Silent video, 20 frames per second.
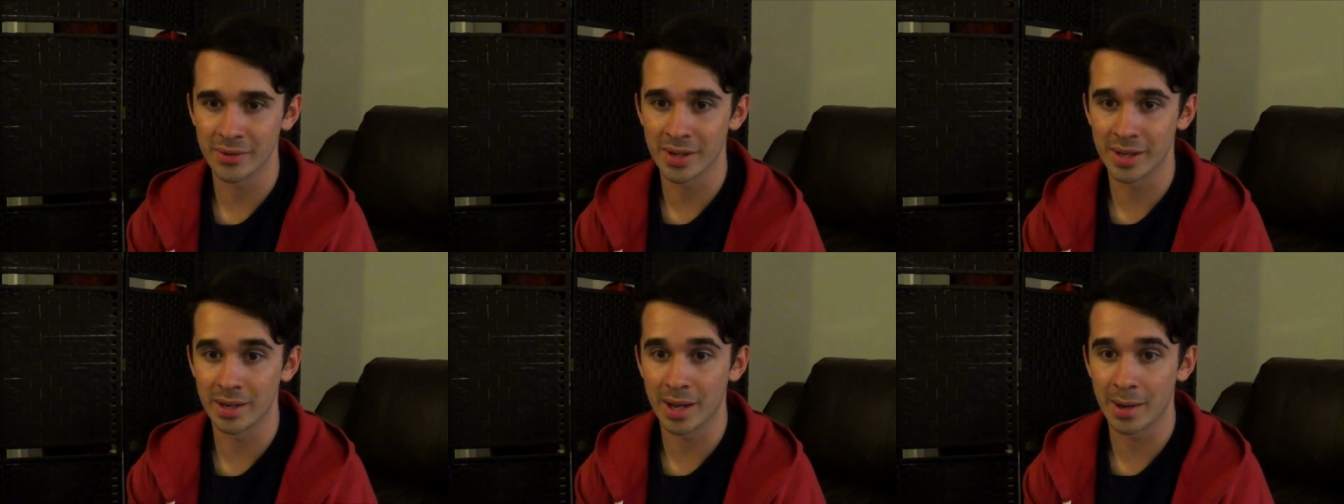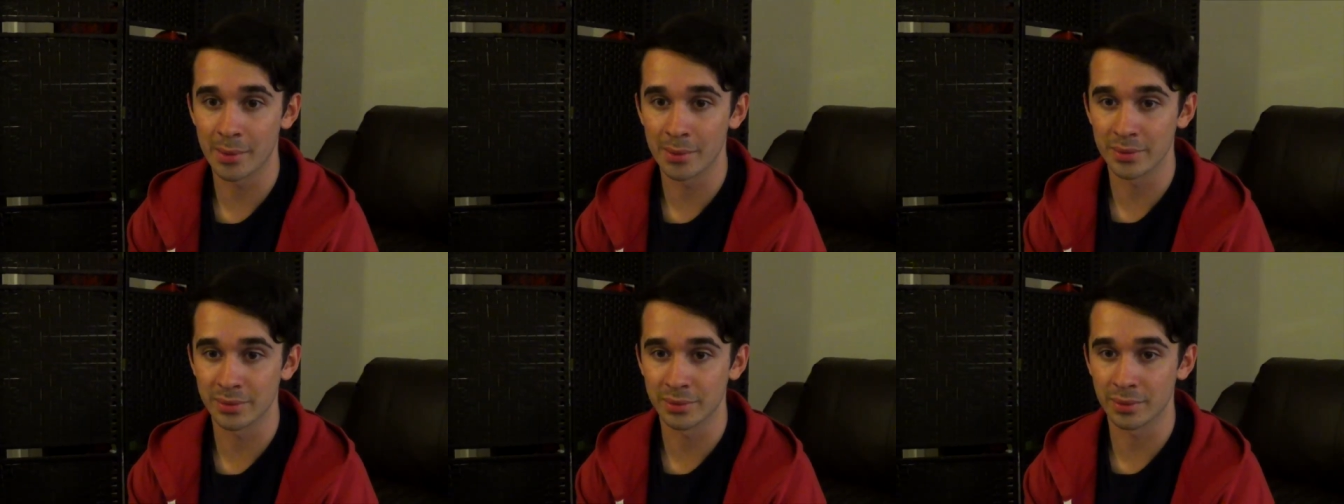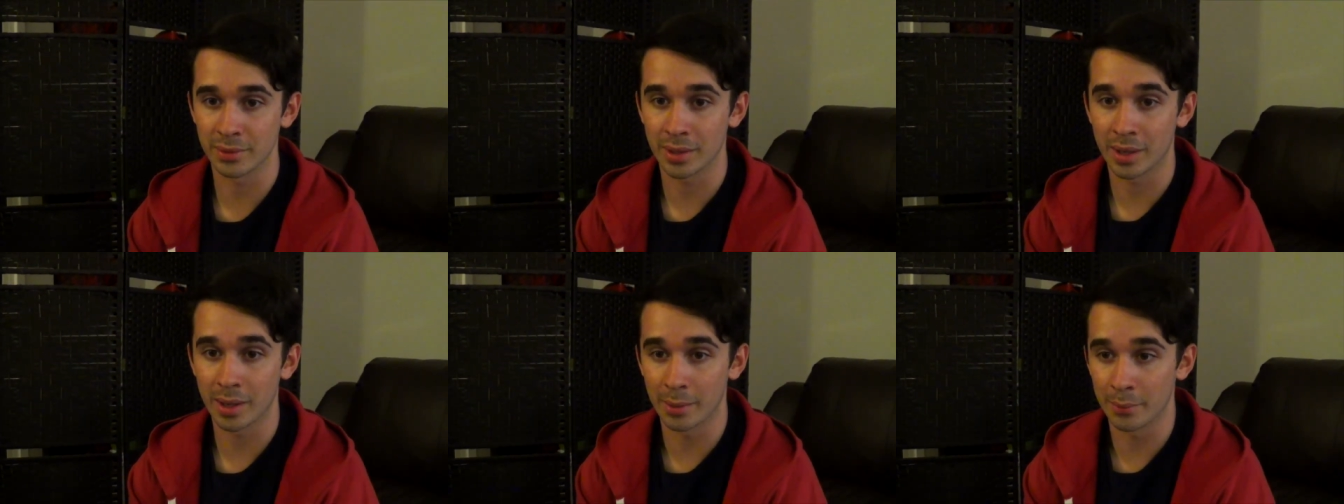And I
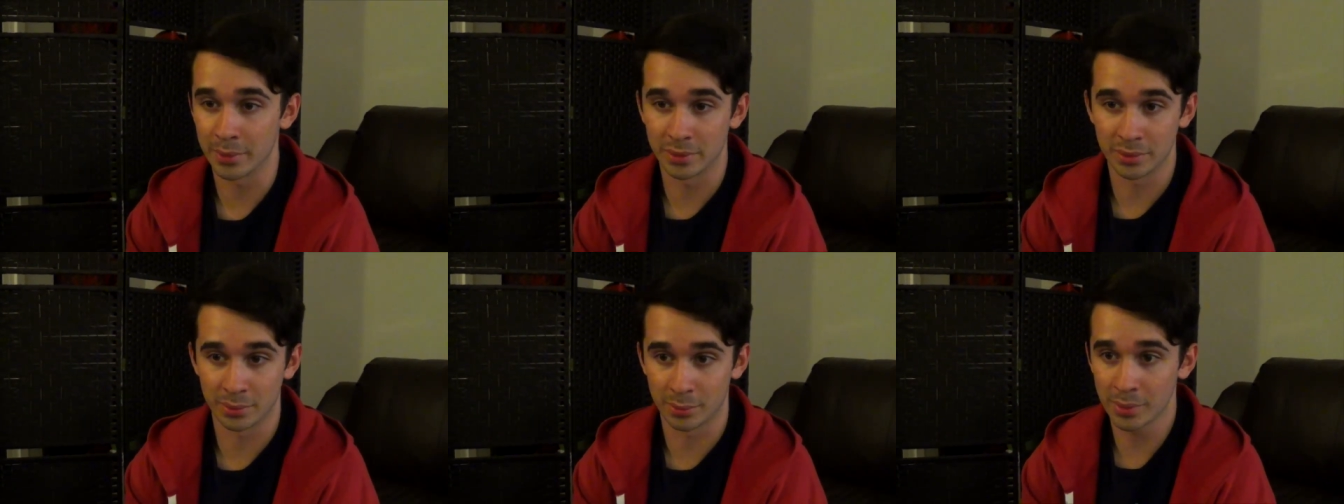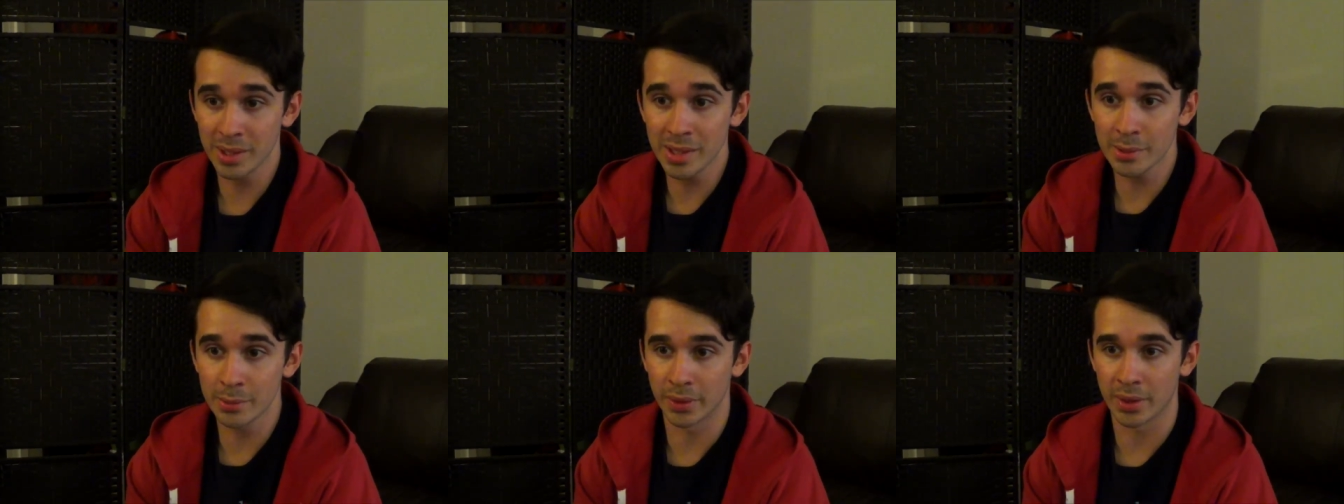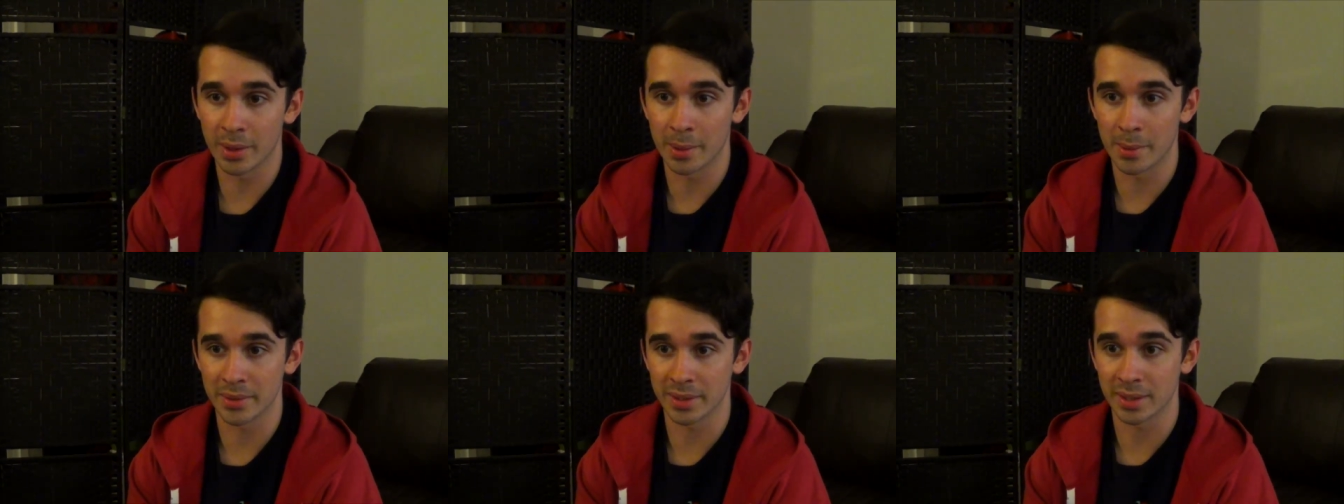was agreeing with
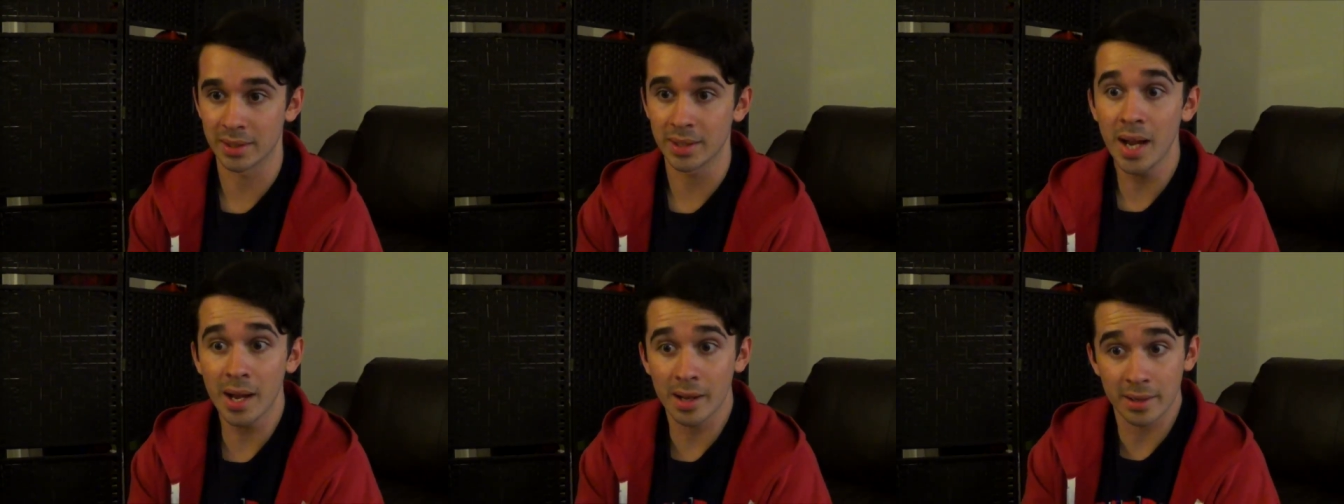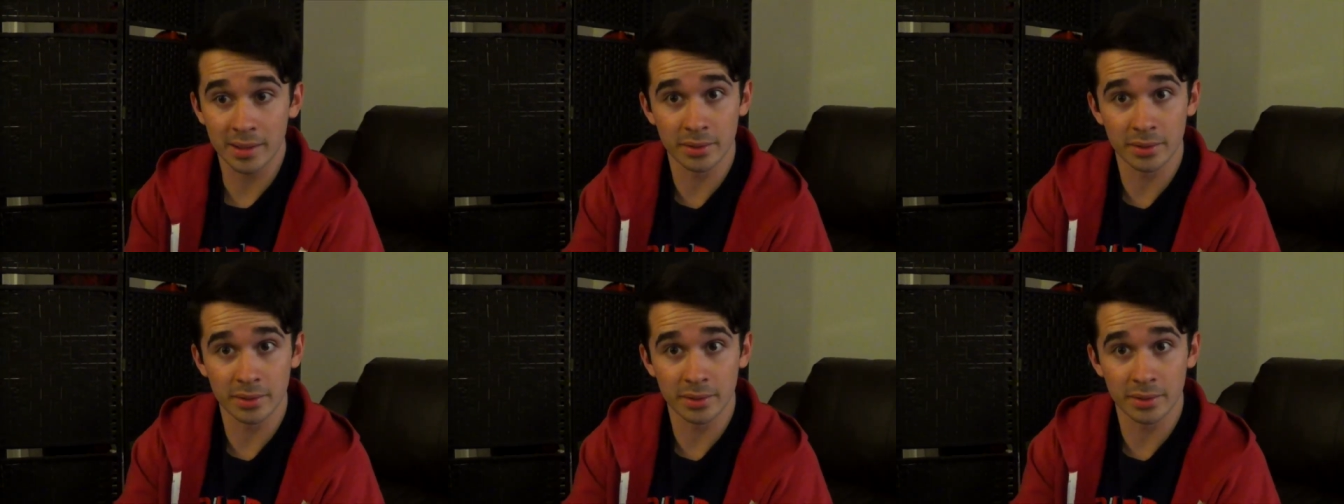them. I was like, yeah,